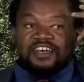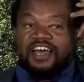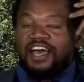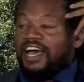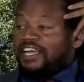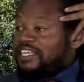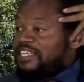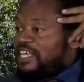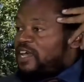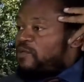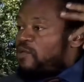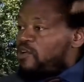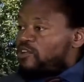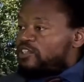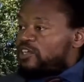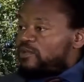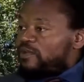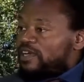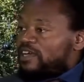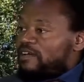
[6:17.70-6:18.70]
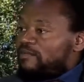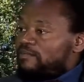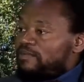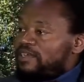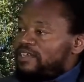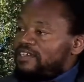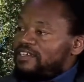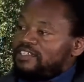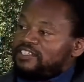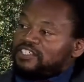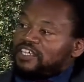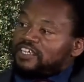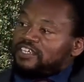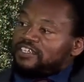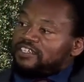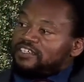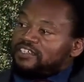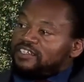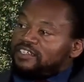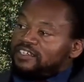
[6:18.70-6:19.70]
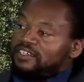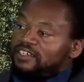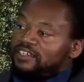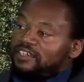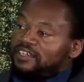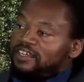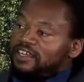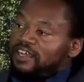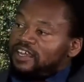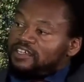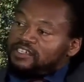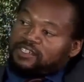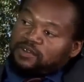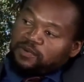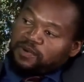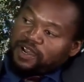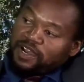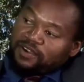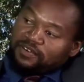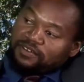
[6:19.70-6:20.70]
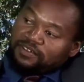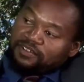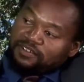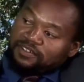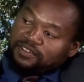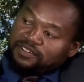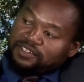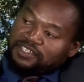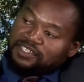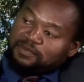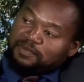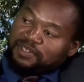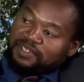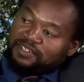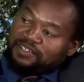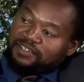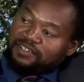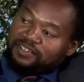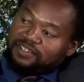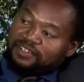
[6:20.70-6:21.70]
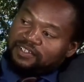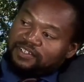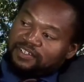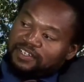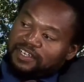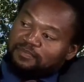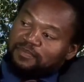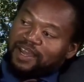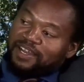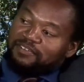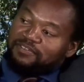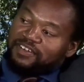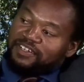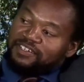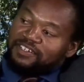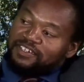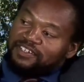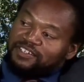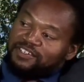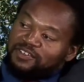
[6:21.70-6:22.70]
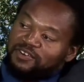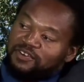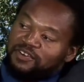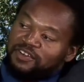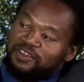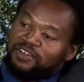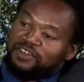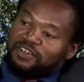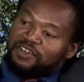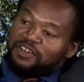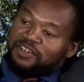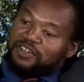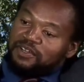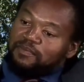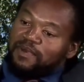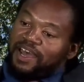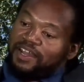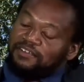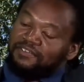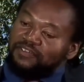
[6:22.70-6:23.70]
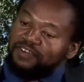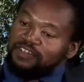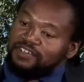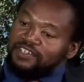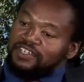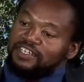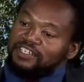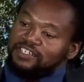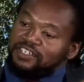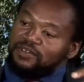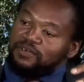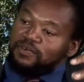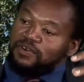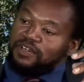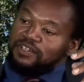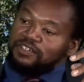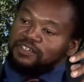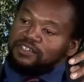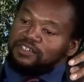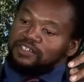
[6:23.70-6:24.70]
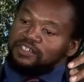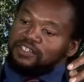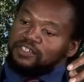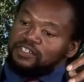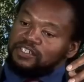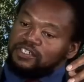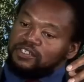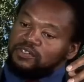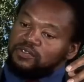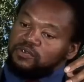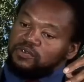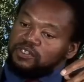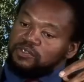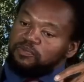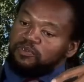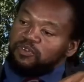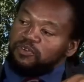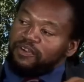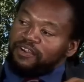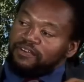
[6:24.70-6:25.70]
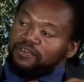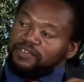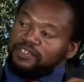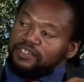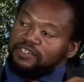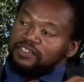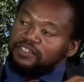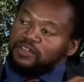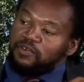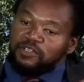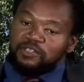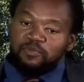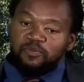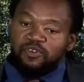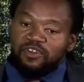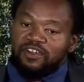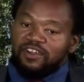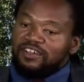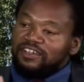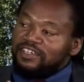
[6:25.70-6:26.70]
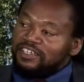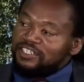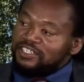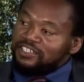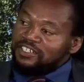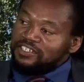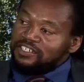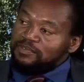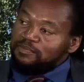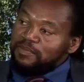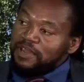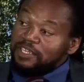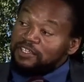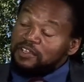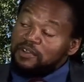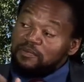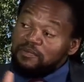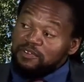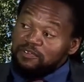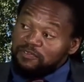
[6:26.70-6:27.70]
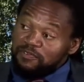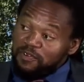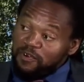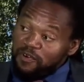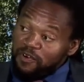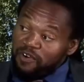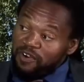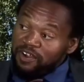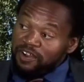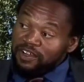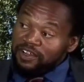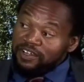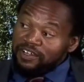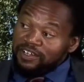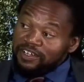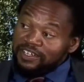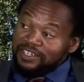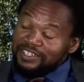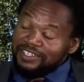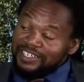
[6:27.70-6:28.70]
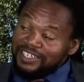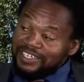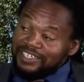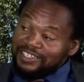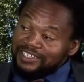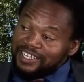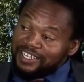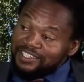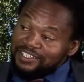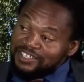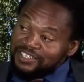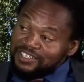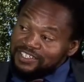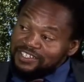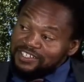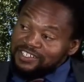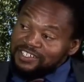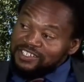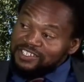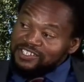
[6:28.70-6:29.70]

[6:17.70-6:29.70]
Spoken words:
And they walked away completely jaded. I said, wow, there's a bird. It manifested. So the manifestation was prerequisite. There was preconditions met before the intentions.